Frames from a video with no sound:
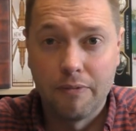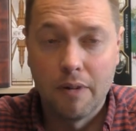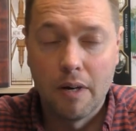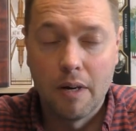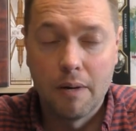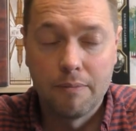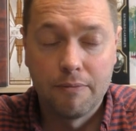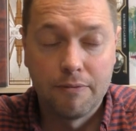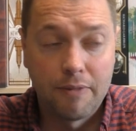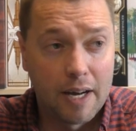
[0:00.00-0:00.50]

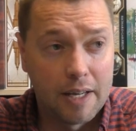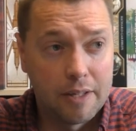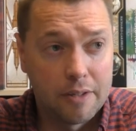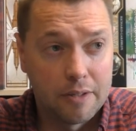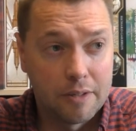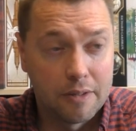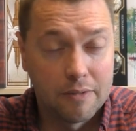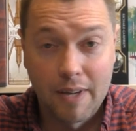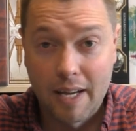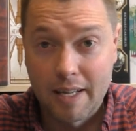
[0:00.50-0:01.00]
a
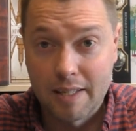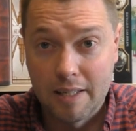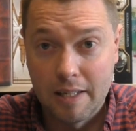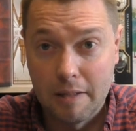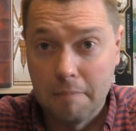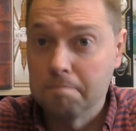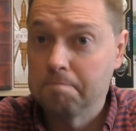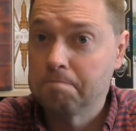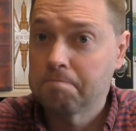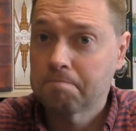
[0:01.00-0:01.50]
Pfizer
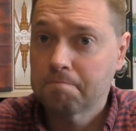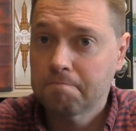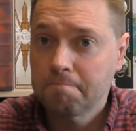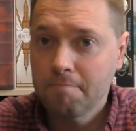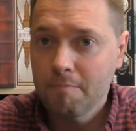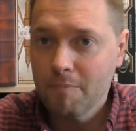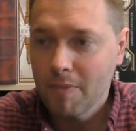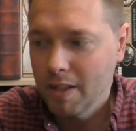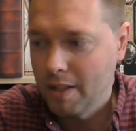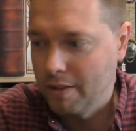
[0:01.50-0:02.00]
vaccine
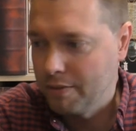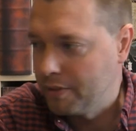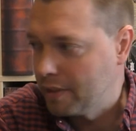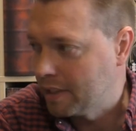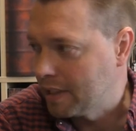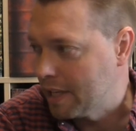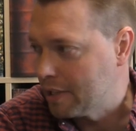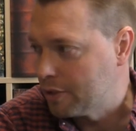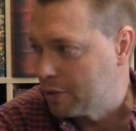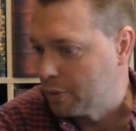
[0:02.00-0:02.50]
if,
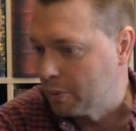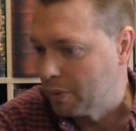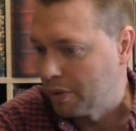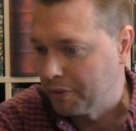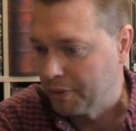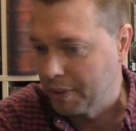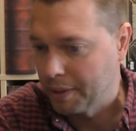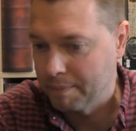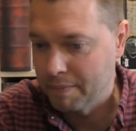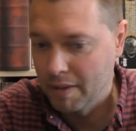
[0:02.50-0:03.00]
in case you're
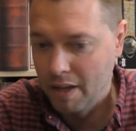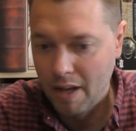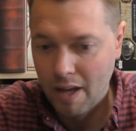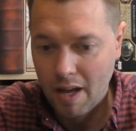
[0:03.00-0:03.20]
wondering.